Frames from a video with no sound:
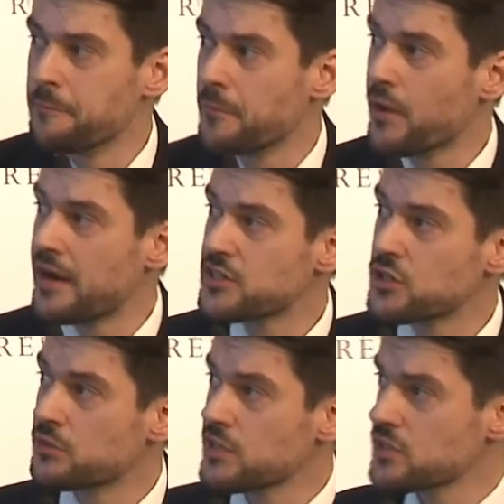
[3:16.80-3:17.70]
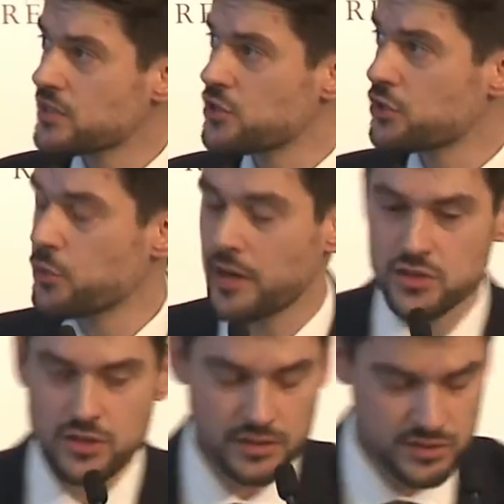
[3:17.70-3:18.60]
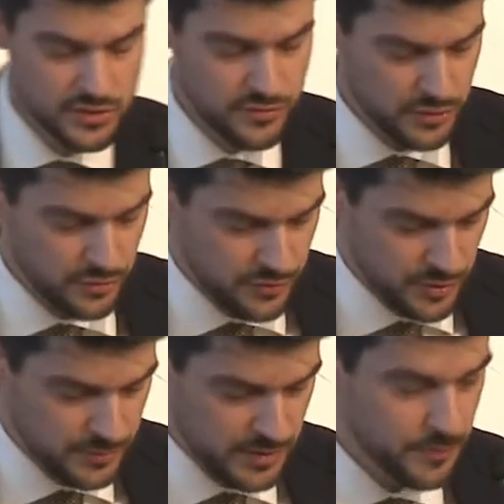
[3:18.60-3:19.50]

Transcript: Well, so this is the situation. This is photo from the